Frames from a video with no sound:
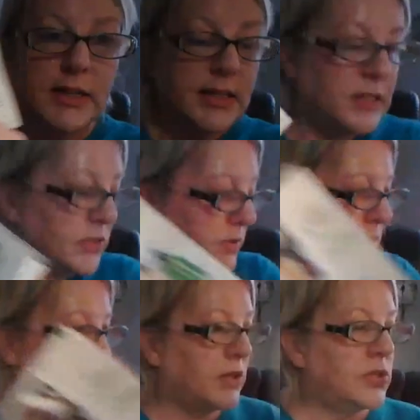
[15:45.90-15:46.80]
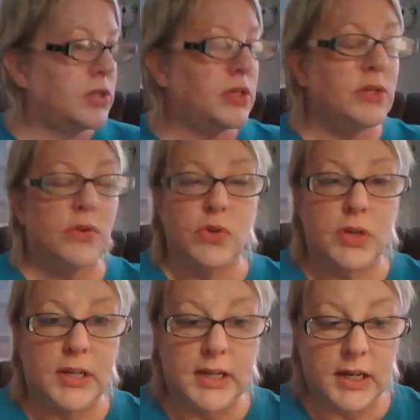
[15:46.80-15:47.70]
accessory section or you
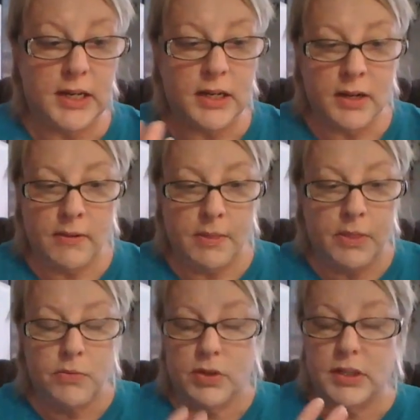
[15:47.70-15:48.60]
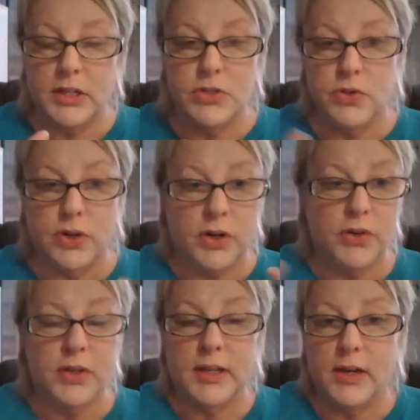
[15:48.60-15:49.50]
can get it with each order.
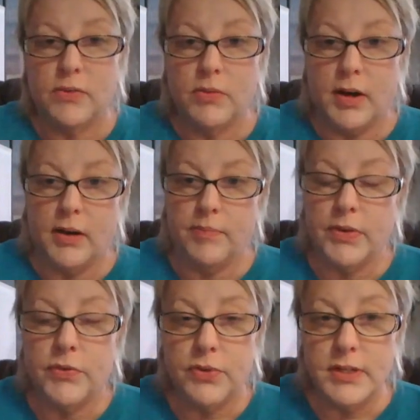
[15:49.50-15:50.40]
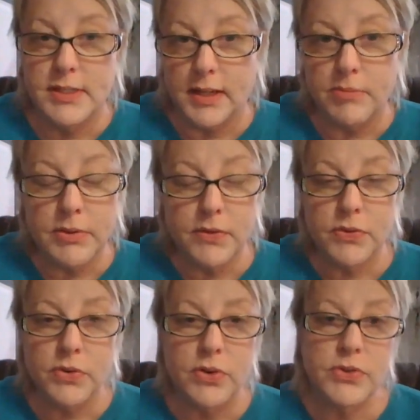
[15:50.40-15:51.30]
You can get um, a free sample if
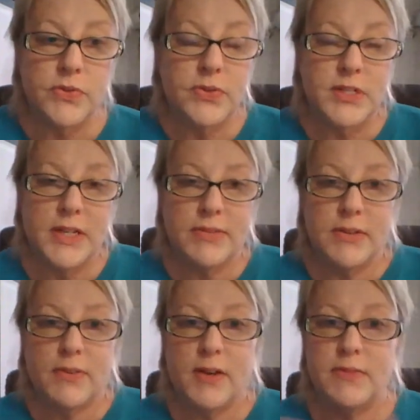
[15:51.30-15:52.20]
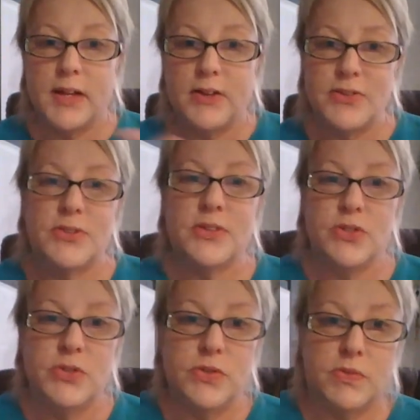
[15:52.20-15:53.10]
your order is over $75. You can
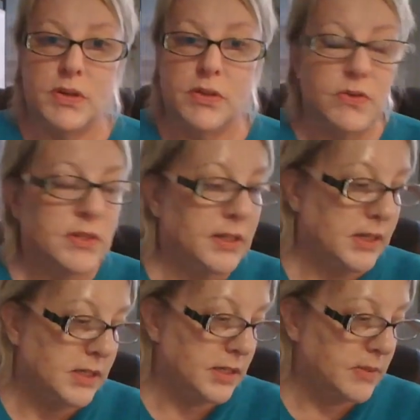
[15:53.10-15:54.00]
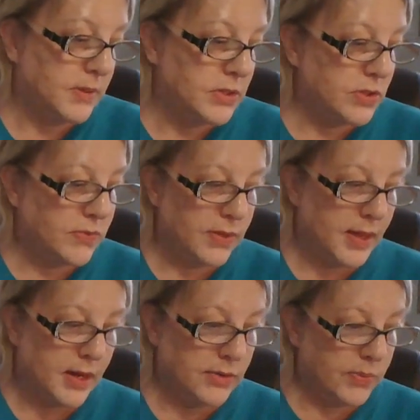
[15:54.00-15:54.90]
choose one of those cleansing sponges for
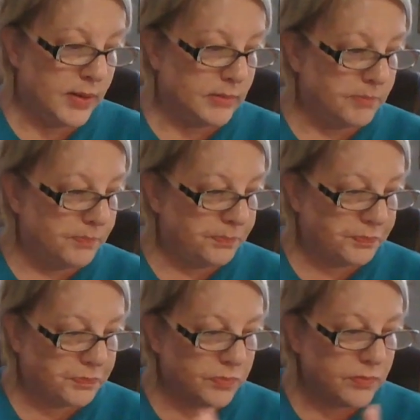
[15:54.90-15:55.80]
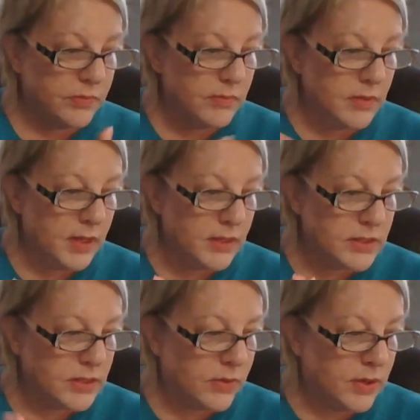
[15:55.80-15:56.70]
that as well.
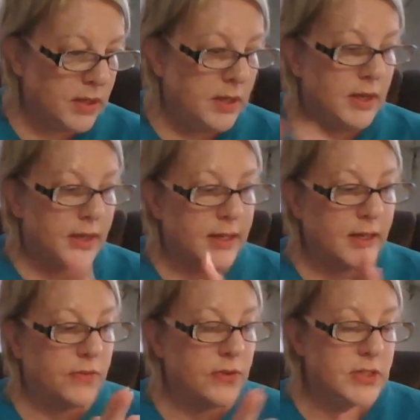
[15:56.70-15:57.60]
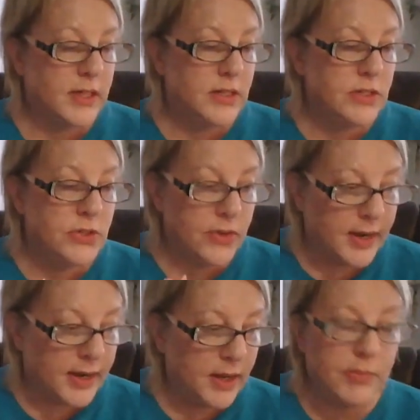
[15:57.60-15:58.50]
So again, if your skin is
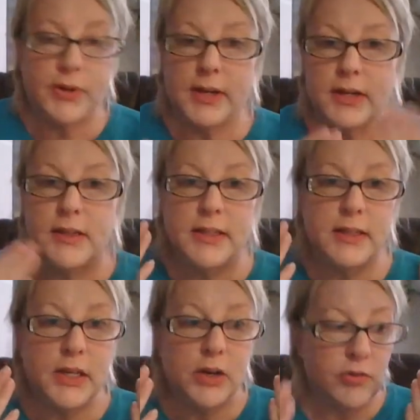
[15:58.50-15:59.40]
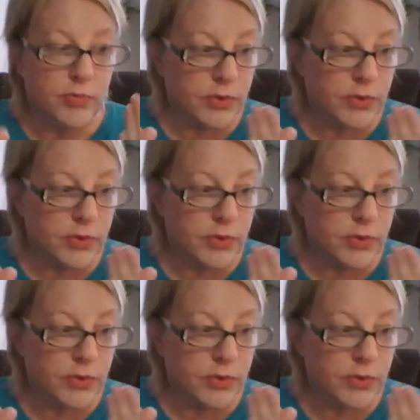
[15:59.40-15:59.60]
dry, put on a thin layer of